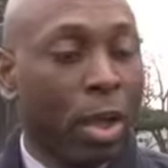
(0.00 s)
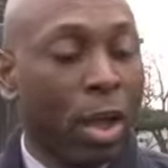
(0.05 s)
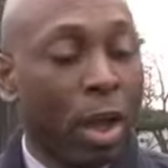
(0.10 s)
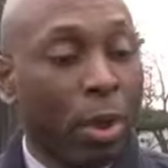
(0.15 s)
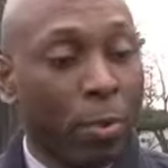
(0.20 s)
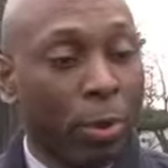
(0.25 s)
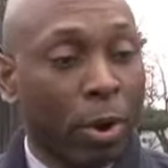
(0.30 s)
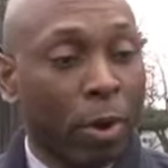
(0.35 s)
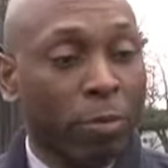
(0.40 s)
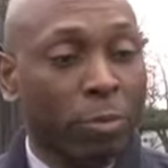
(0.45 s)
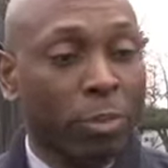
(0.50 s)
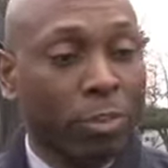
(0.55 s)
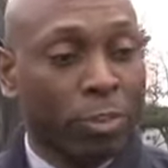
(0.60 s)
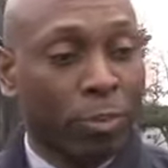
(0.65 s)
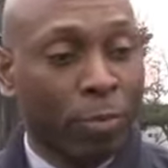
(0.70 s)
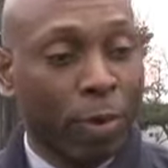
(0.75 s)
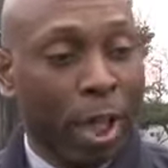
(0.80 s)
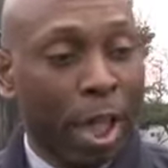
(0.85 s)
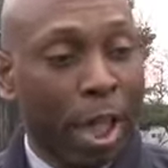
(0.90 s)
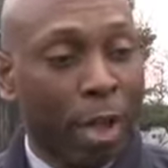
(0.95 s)
When officers
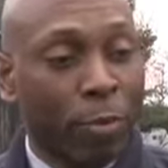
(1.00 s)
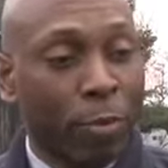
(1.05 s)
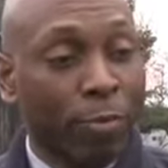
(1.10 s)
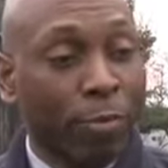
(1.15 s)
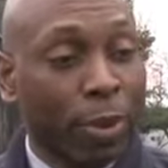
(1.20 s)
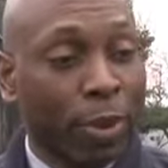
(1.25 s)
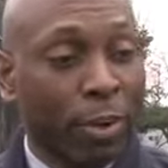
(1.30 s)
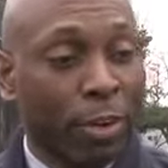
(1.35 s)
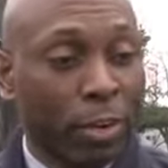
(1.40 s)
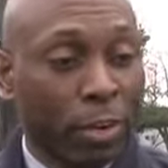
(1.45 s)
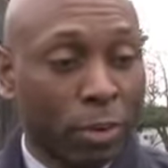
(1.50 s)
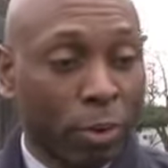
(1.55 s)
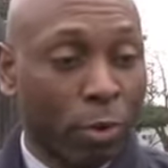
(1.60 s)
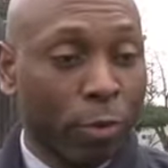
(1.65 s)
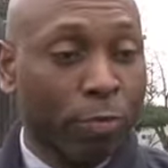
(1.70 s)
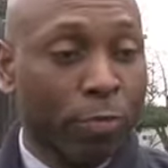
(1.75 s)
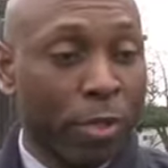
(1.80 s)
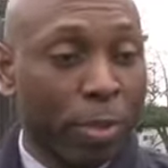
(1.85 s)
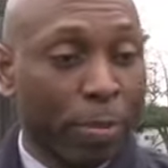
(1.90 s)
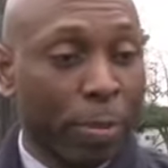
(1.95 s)
arrived, we found an
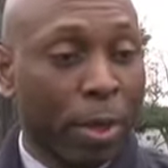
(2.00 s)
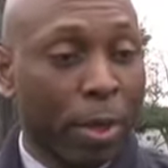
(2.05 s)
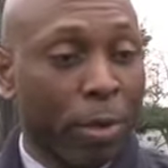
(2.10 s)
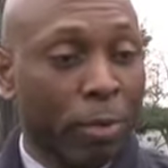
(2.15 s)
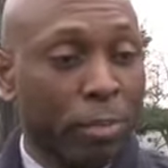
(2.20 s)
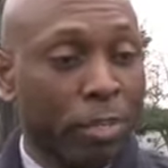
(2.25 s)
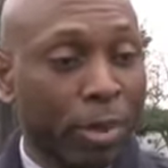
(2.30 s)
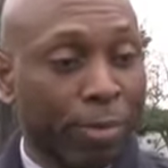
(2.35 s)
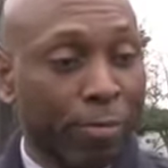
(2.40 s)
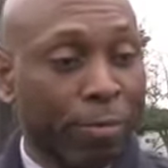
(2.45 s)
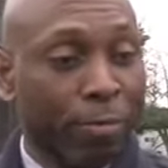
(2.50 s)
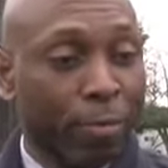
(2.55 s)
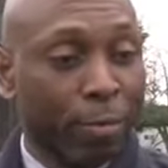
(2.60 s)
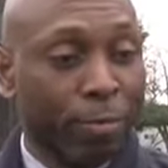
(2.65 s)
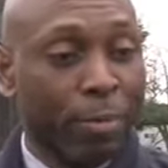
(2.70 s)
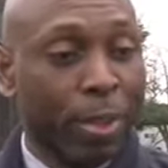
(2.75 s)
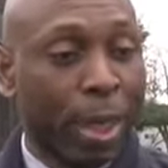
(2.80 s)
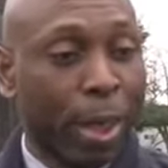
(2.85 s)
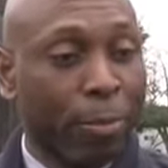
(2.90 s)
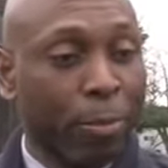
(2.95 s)
adult female suffering from
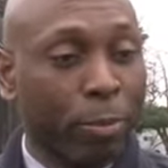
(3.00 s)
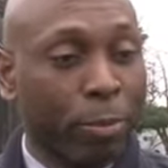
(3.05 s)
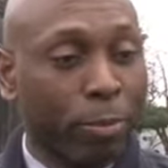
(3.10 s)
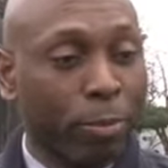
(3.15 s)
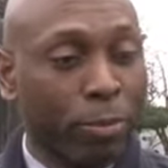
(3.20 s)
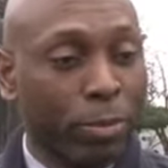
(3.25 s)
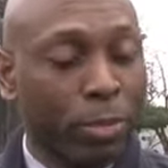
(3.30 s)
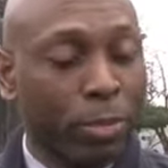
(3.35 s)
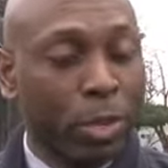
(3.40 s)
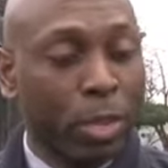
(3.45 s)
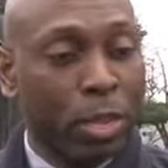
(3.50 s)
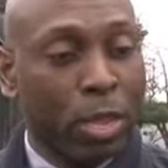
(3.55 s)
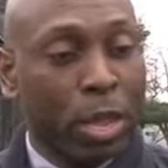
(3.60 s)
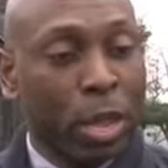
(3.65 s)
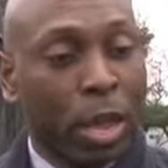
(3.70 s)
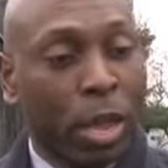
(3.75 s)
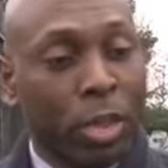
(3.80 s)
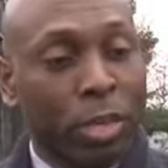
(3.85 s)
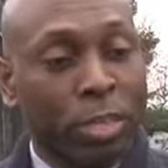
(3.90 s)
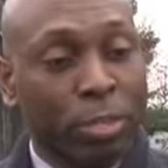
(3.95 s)
stab wounds.
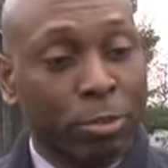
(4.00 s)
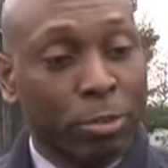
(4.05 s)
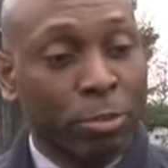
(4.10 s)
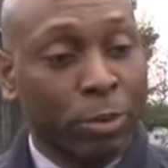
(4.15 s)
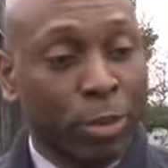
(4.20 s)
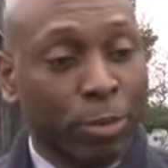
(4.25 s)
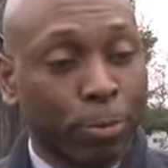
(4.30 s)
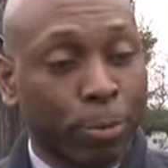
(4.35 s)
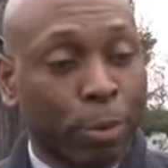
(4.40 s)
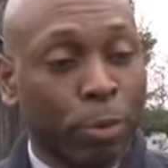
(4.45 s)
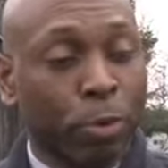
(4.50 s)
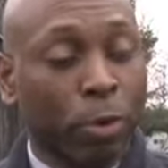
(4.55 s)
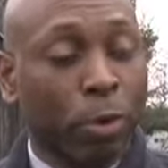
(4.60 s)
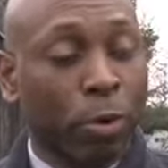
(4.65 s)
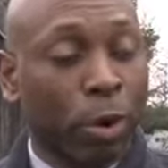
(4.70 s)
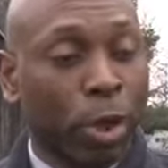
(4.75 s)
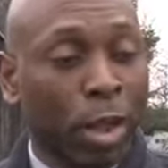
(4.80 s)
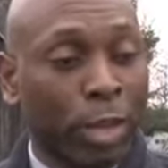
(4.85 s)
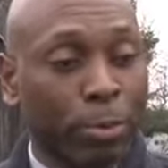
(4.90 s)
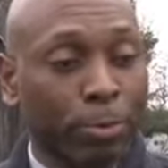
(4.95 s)
She was transported to a
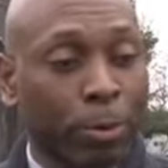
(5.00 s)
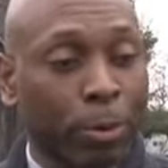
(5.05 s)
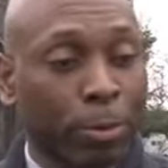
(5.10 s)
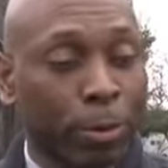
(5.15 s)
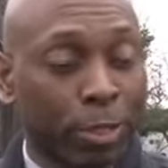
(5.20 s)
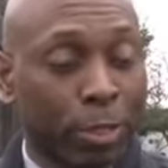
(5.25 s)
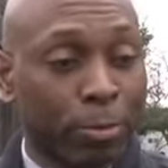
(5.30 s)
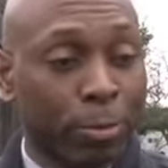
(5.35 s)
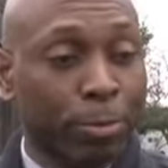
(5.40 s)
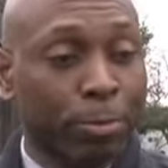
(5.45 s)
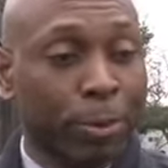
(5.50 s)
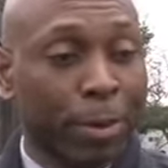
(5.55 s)
local hospital where she was